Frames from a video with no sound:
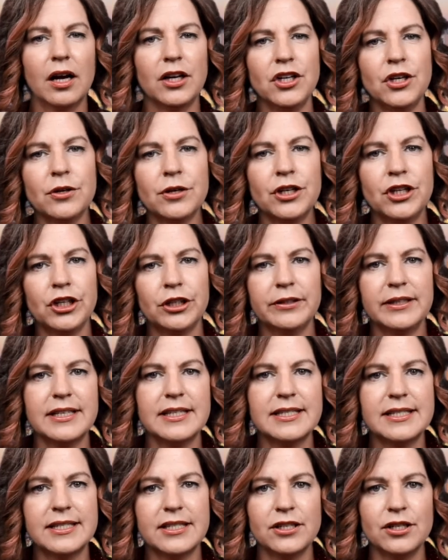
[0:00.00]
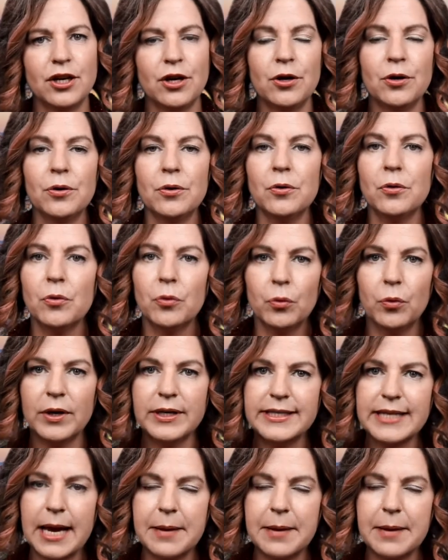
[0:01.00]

Are you curious to know what